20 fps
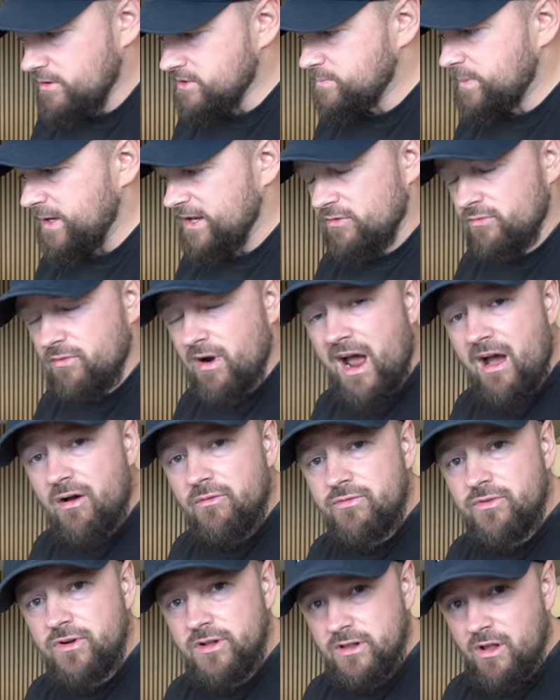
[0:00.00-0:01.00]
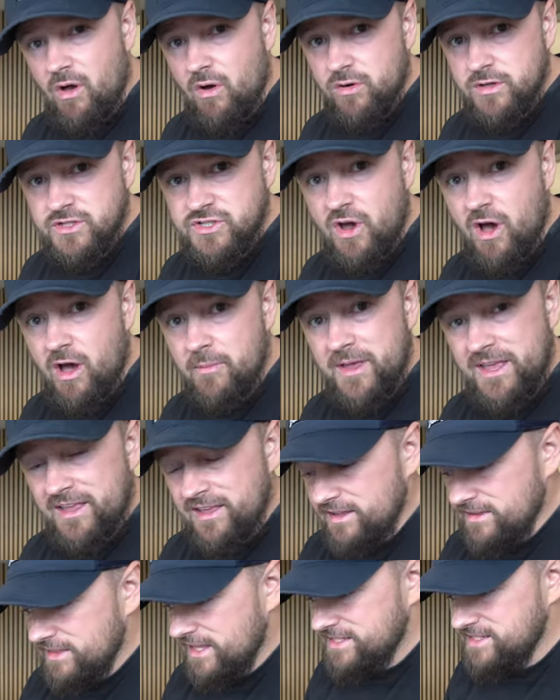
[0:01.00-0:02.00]
It's been around for a long time.
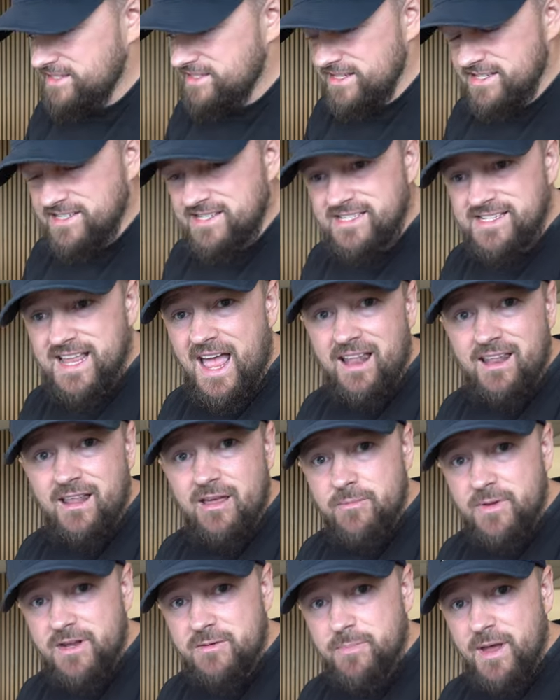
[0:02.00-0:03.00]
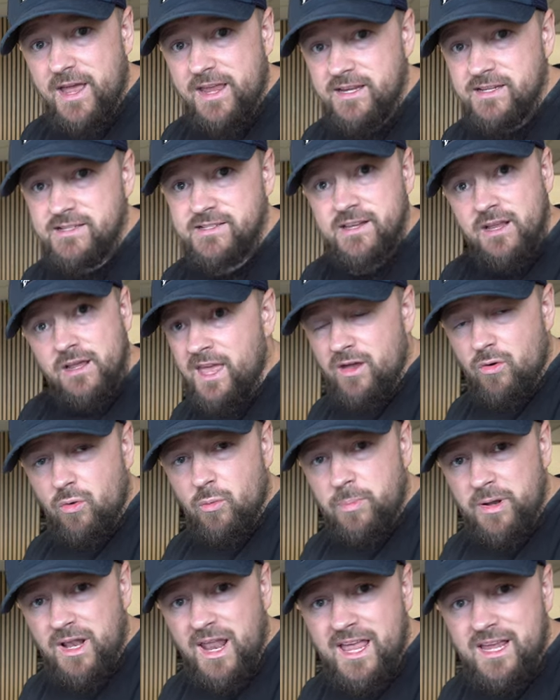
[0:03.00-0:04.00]
This is a stellar mid-bass. It'll
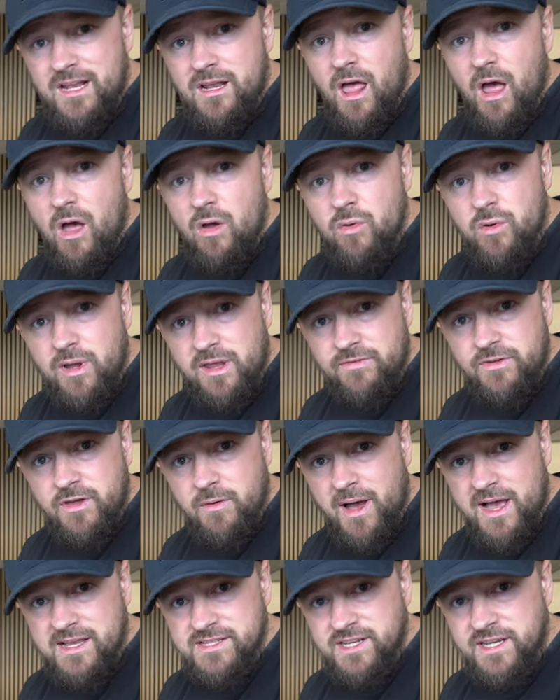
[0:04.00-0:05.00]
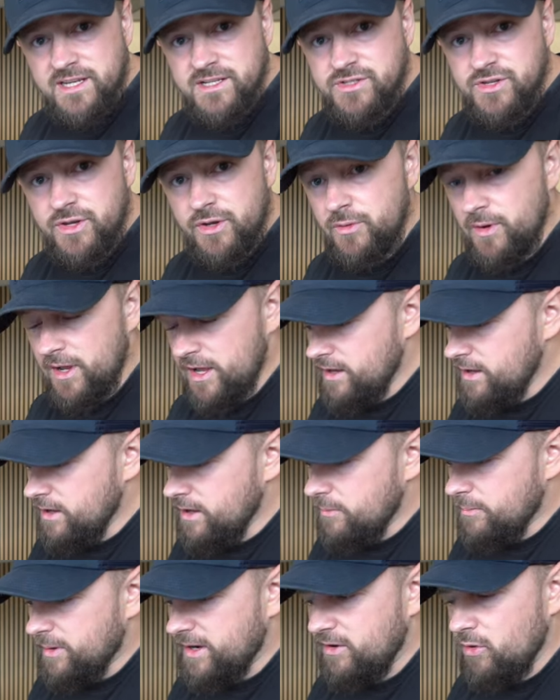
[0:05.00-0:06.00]
play low if you ask it to,
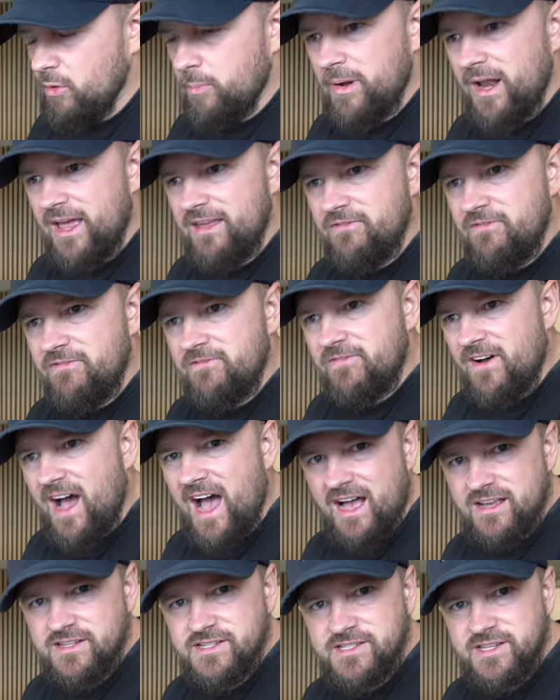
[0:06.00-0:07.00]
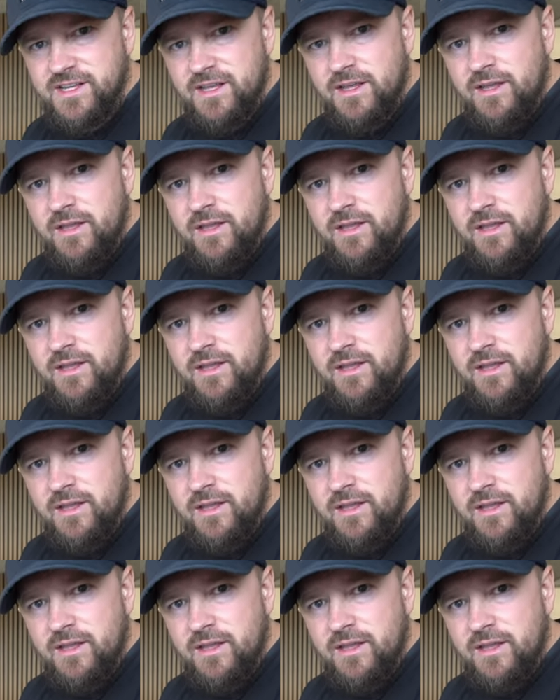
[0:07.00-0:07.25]
but it'll play fast.